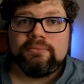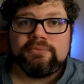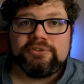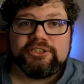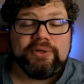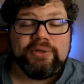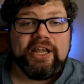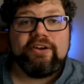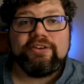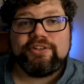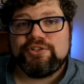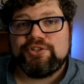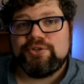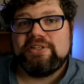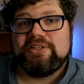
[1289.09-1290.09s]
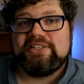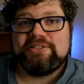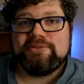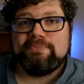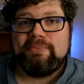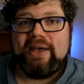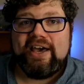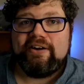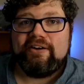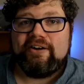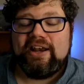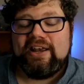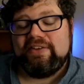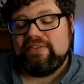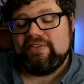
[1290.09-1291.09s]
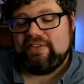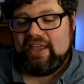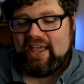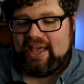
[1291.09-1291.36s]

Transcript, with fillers: So character choices matter, and they